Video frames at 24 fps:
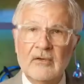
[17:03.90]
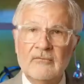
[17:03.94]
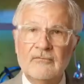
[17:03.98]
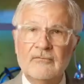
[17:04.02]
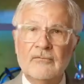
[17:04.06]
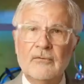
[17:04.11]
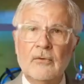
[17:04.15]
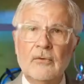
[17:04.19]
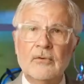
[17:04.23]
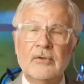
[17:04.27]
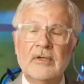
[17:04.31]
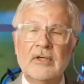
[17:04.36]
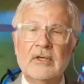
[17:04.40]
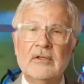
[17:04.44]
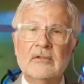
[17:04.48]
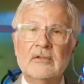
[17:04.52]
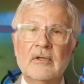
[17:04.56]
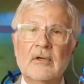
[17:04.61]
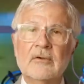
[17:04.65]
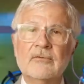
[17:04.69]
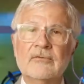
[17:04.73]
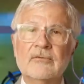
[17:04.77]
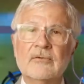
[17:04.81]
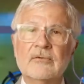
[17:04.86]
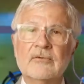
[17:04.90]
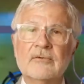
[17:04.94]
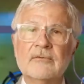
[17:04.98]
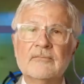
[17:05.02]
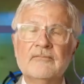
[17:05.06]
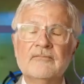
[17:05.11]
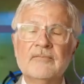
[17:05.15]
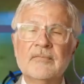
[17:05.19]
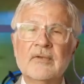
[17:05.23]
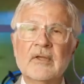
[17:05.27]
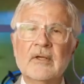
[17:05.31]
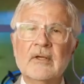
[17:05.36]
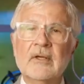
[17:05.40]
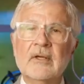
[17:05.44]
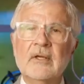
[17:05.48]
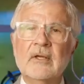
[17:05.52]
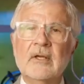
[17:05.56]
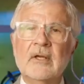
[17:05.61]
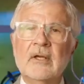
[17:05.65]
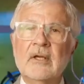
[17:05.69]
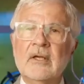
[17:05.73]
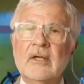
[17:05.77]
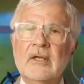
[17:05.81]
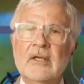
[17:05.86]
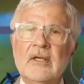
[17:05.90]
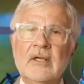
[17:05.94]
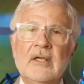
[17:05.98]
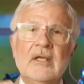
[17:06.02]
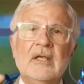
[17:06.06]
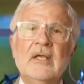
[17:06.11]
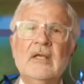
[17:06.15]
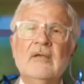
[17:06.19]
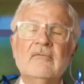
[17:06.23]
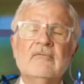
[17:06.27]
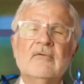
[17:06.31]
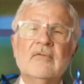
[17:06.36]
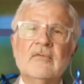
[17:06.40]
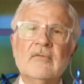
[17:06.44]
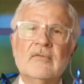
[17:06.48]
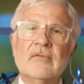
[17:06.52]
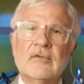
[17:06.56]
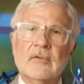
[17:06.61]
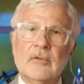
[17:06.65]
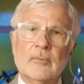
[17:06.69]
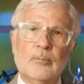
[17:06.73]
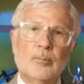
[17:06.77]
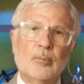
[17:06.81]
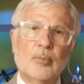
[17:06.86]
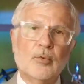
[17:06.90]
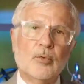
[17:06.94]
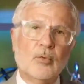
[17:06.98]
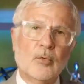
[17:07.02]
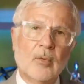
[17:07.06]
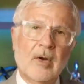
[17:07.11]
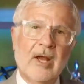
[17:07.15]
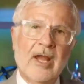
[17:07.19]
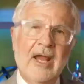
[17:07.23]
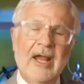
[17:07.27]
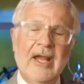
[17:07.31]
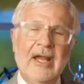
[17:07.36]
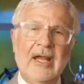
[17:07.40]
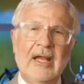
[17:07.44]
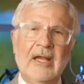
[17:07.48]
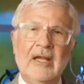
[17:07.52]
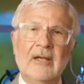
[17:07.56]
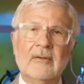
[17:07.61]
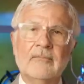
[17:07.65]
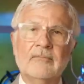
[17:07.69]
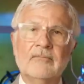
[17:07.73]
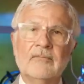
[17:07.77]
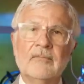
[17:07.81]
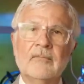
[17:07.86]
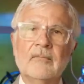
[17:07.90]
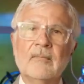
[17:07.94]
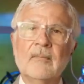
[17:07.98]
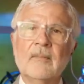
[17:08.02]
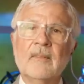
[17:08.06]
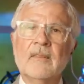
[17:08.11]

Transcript: at full ketosis. Even the brain